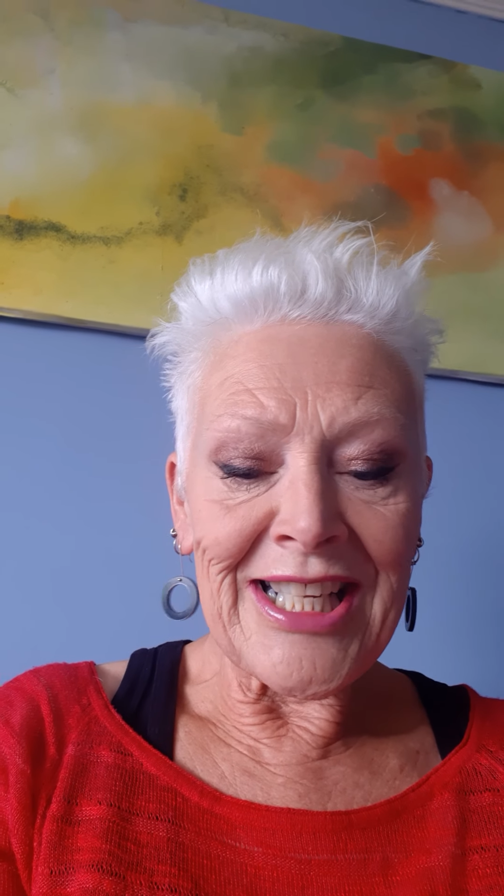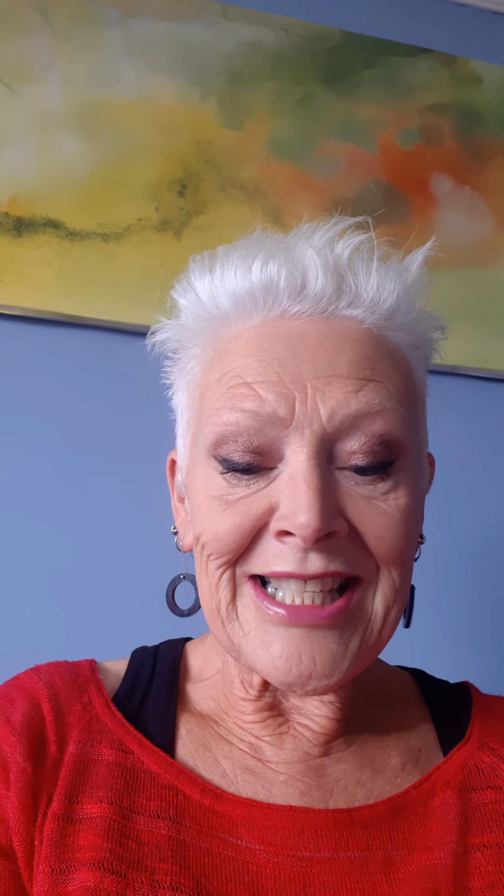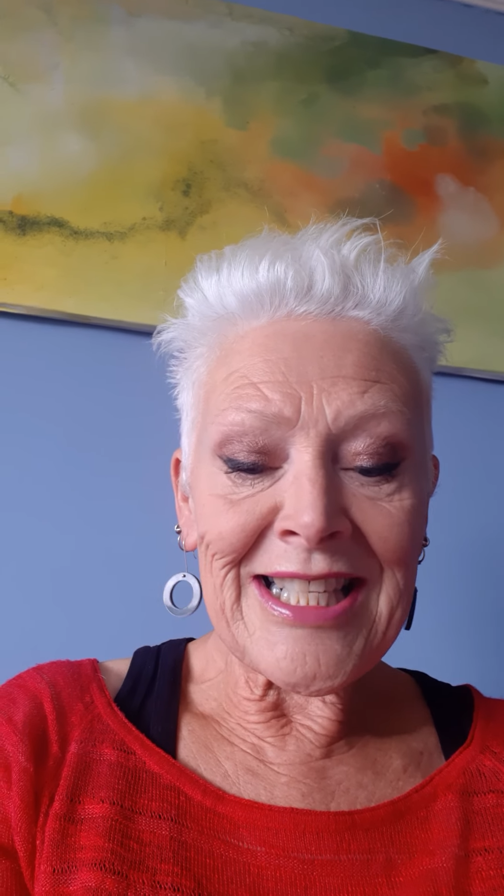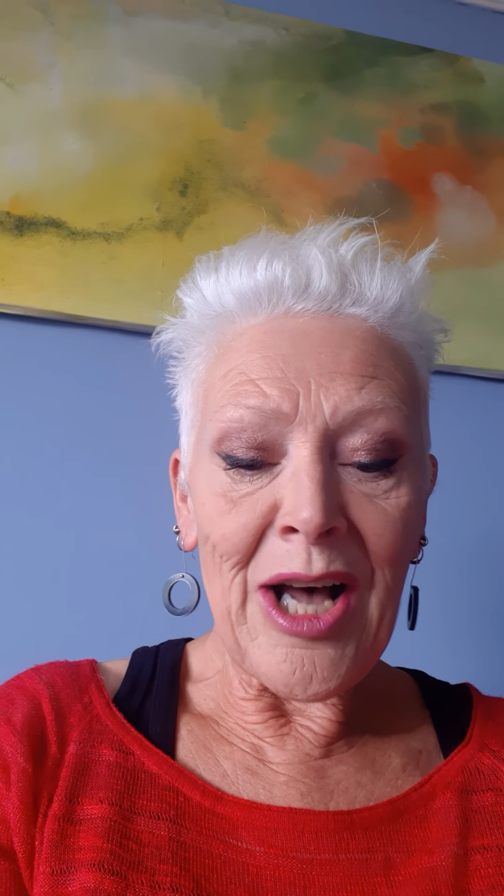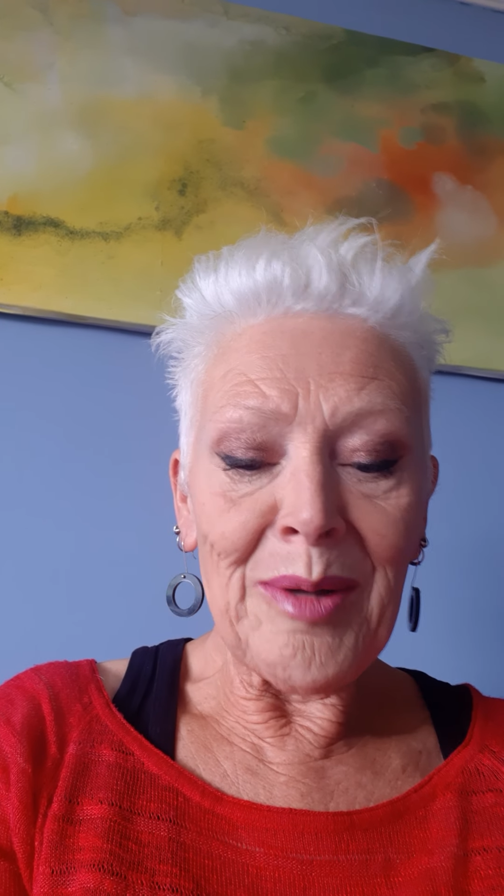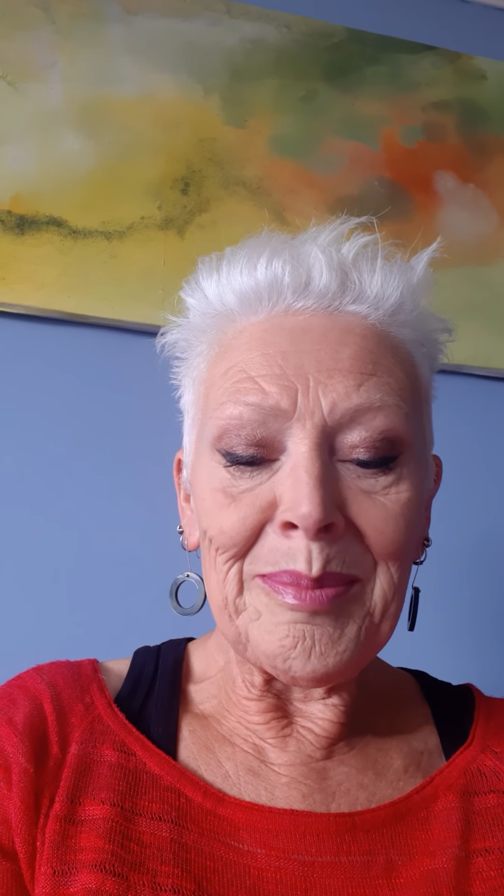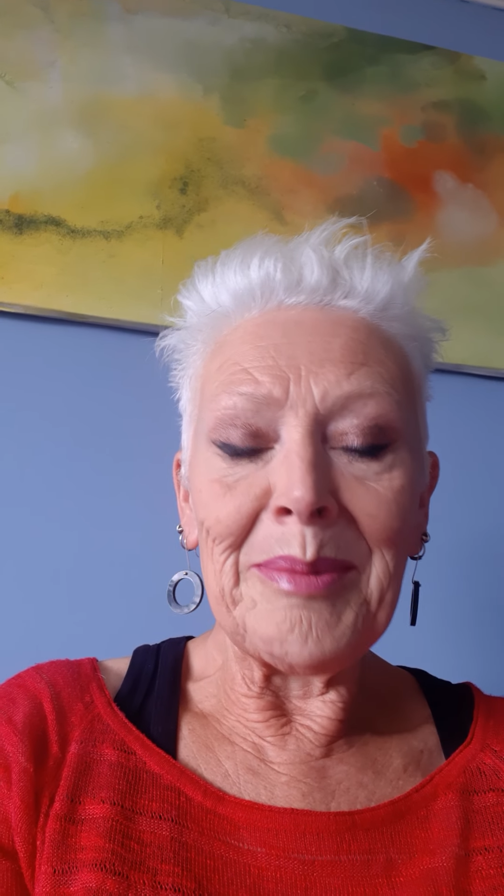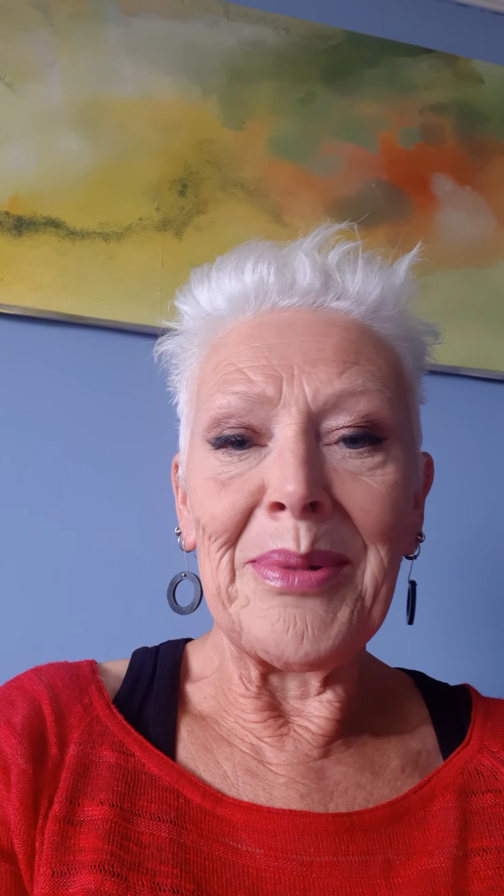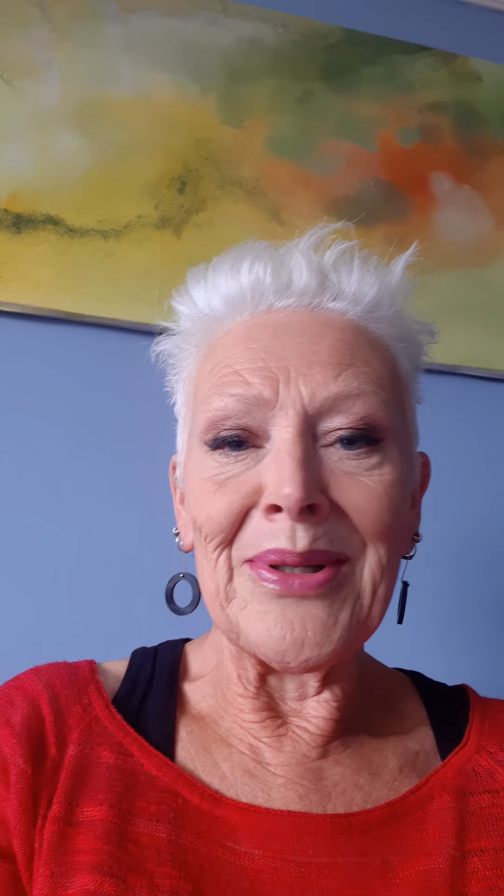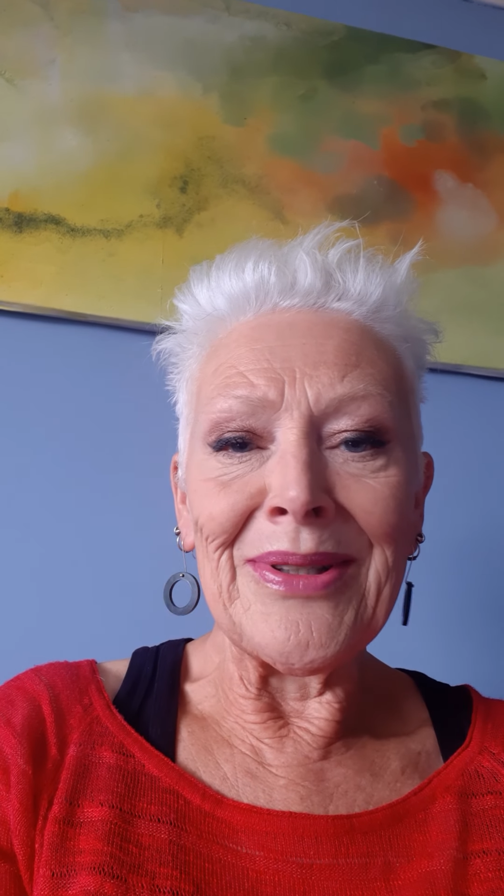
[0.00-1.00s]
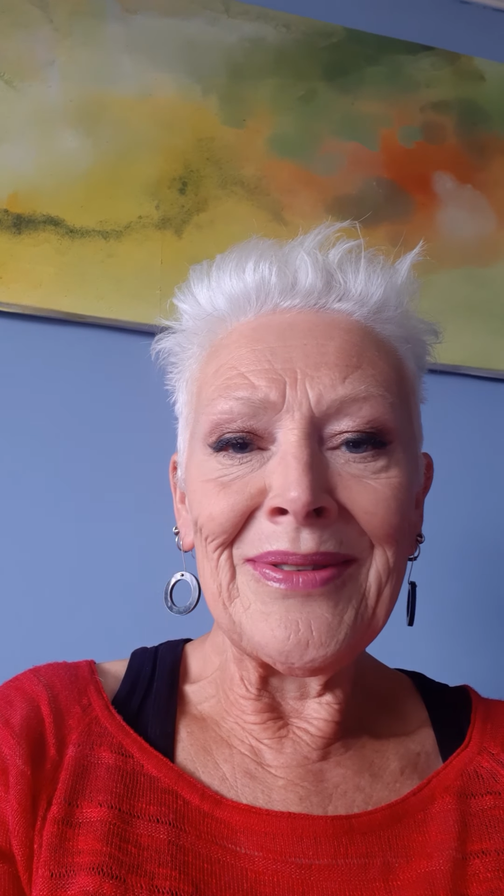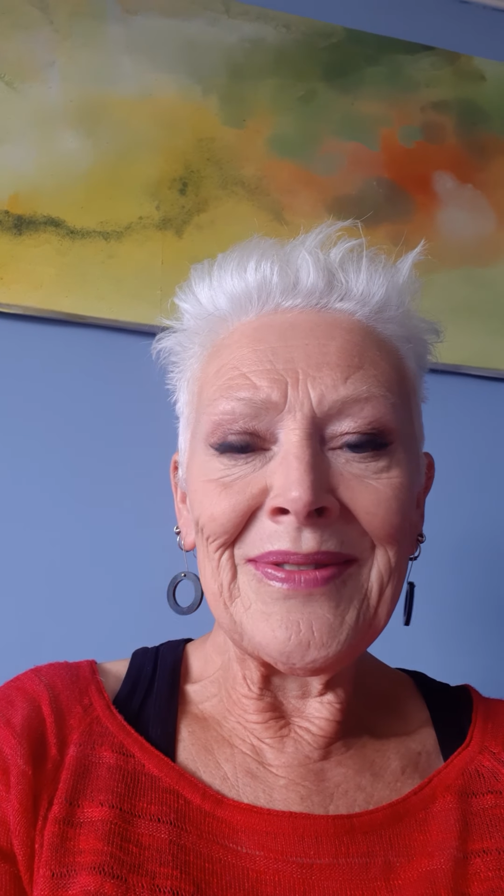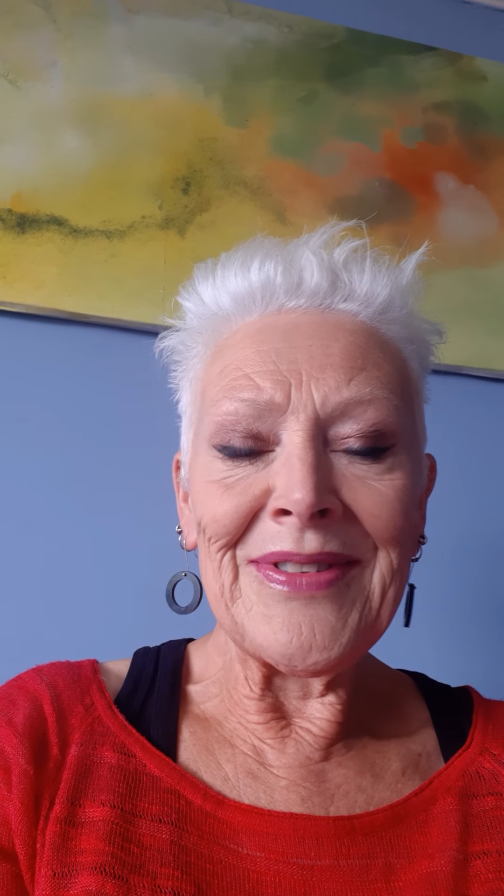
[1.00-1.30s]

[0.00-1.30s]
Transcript: is culpable.